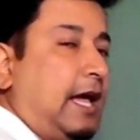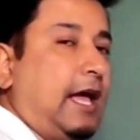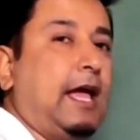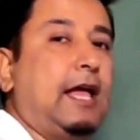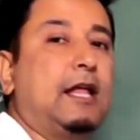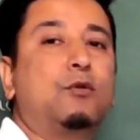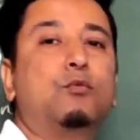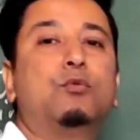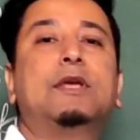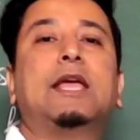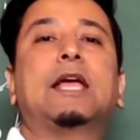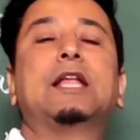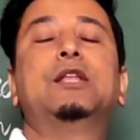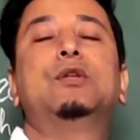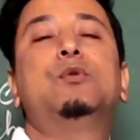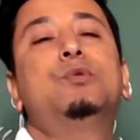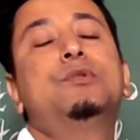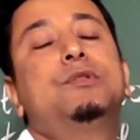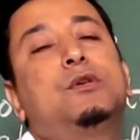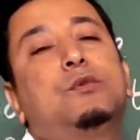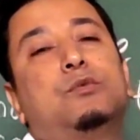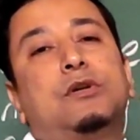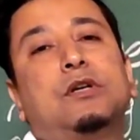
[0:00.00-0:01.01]
and we can
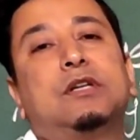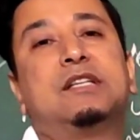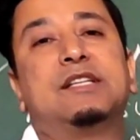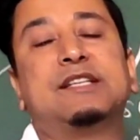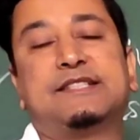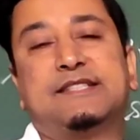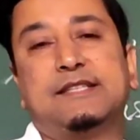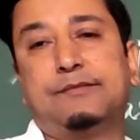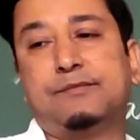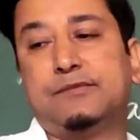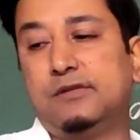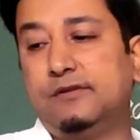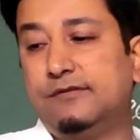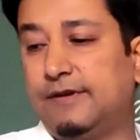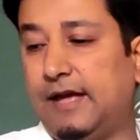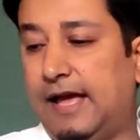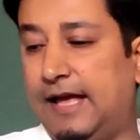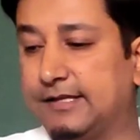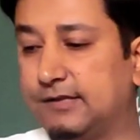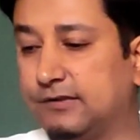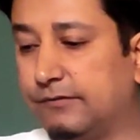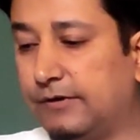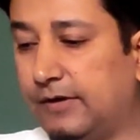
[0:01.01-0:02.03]
use the word deceptive
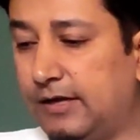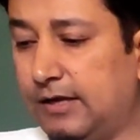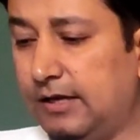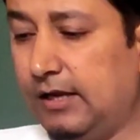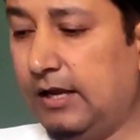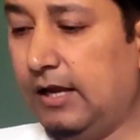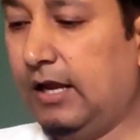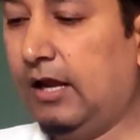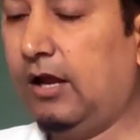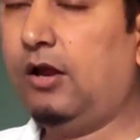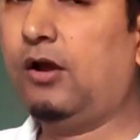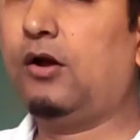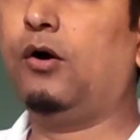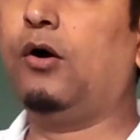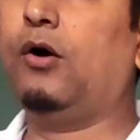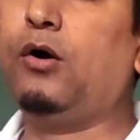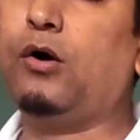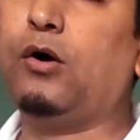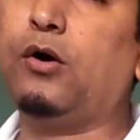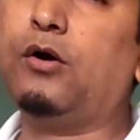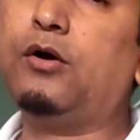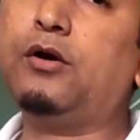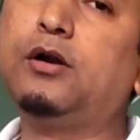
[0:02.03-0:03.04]
as well,
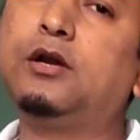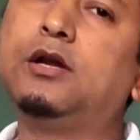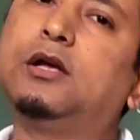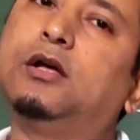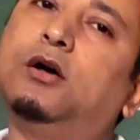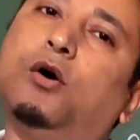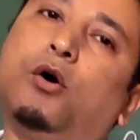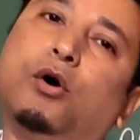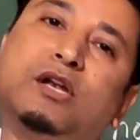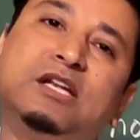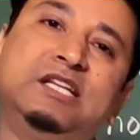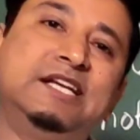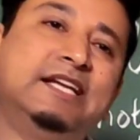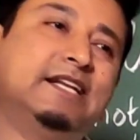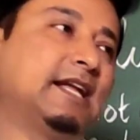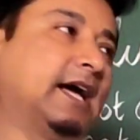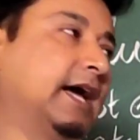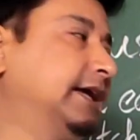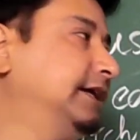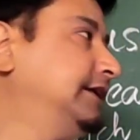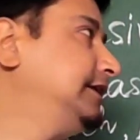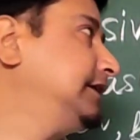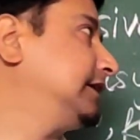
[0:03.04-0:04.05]
or only
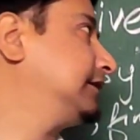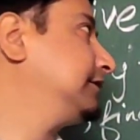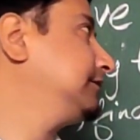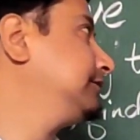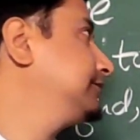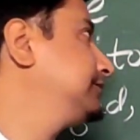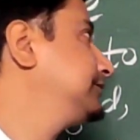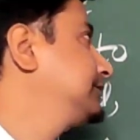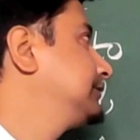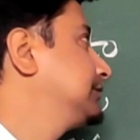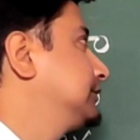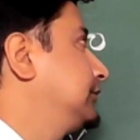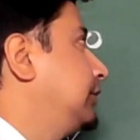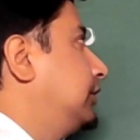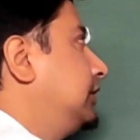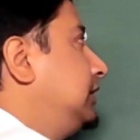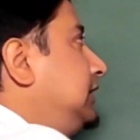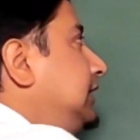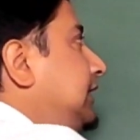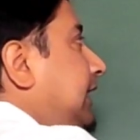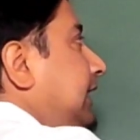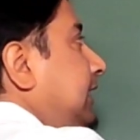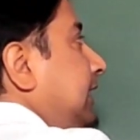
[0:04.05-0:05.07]
an idea.
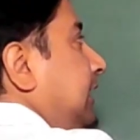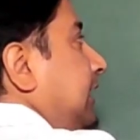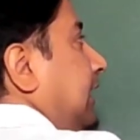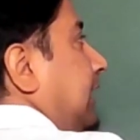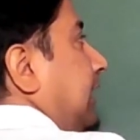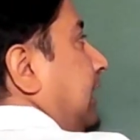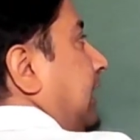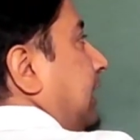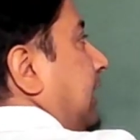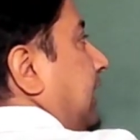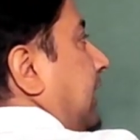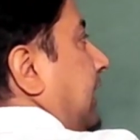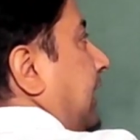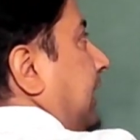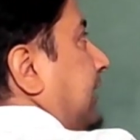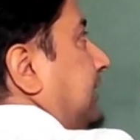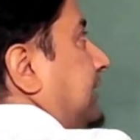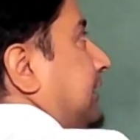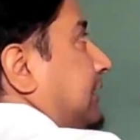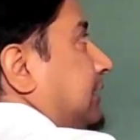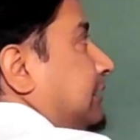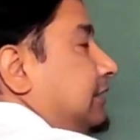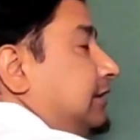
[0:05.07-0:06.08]
Only an
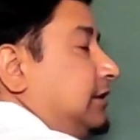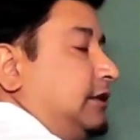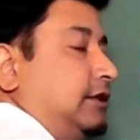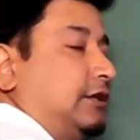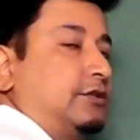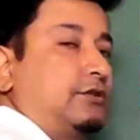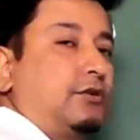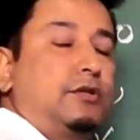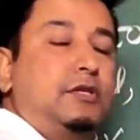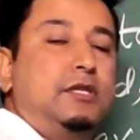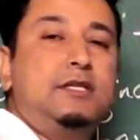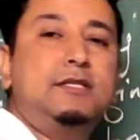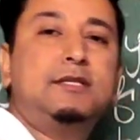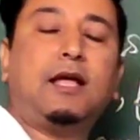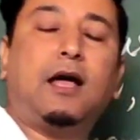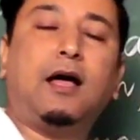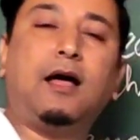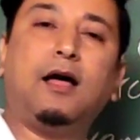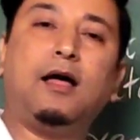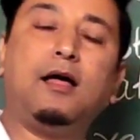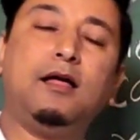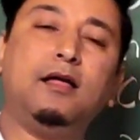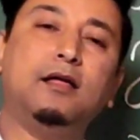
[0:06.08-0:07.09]
idea. So these
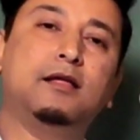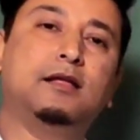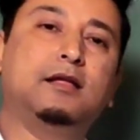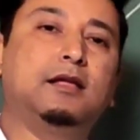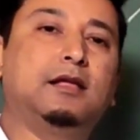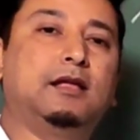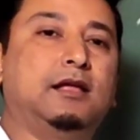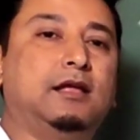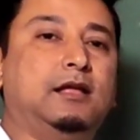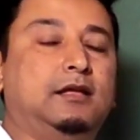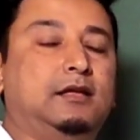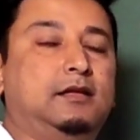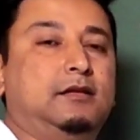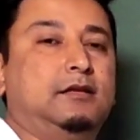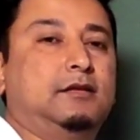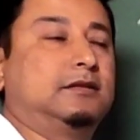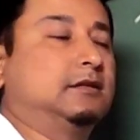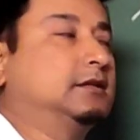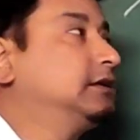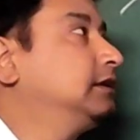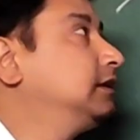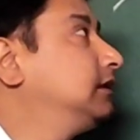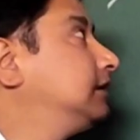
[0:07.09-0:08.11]
are
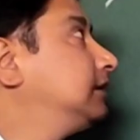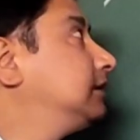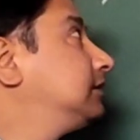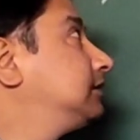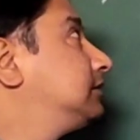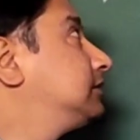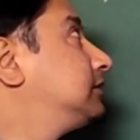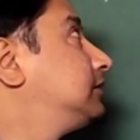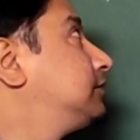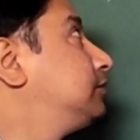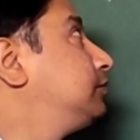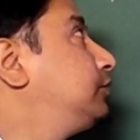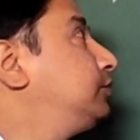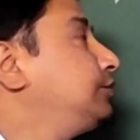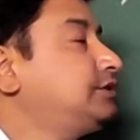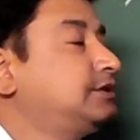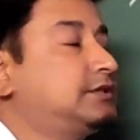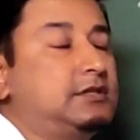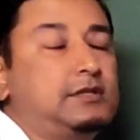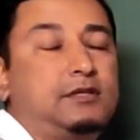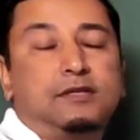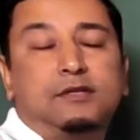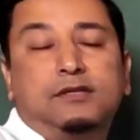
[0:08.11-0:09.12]
the
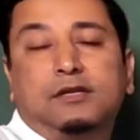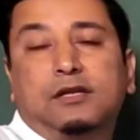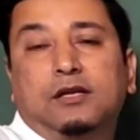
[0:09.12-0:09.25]
most